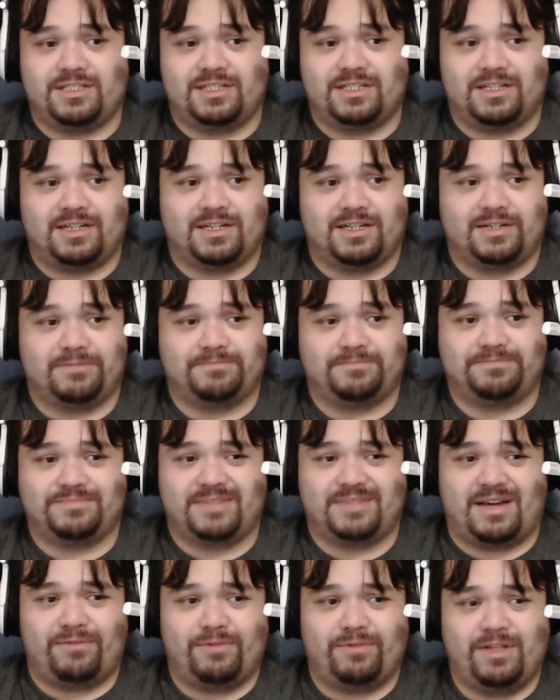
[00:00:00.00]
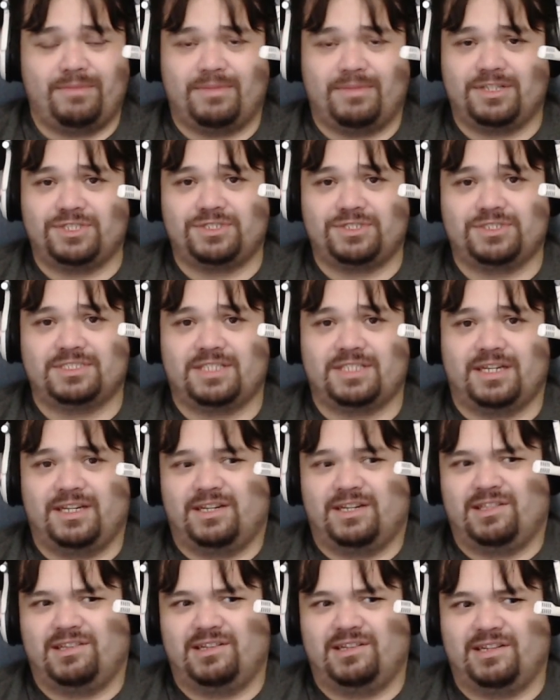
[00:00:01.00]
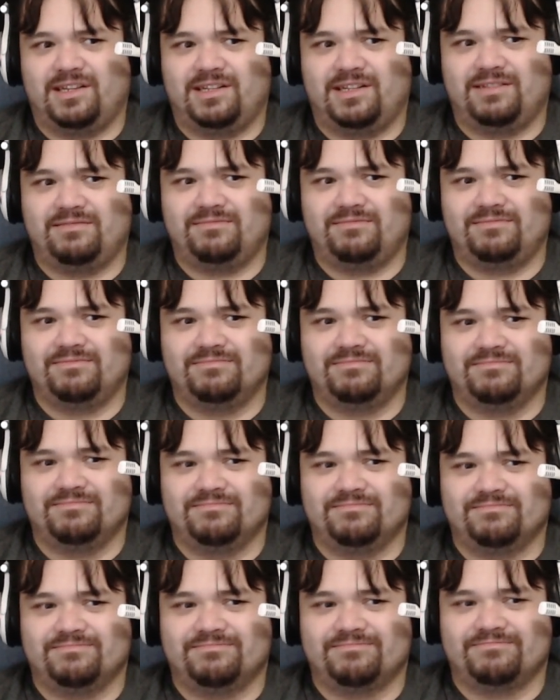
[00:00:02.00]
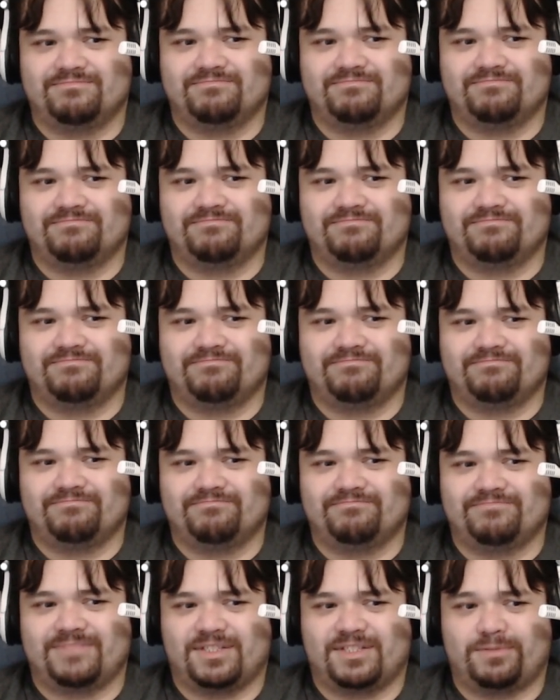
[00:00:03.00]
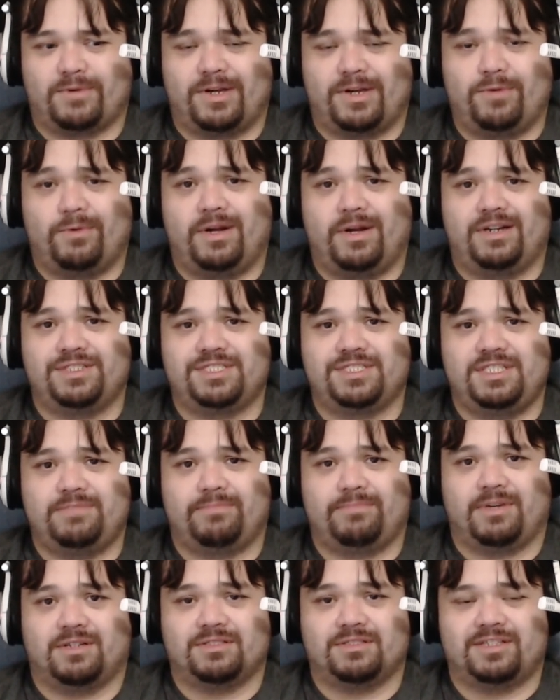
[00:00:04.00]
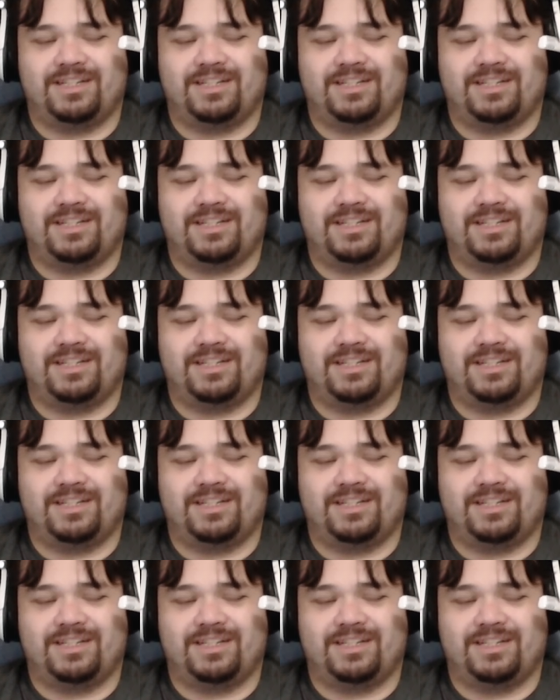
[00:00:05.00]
Um, not really much to say other than that's why you wear a seatbelt.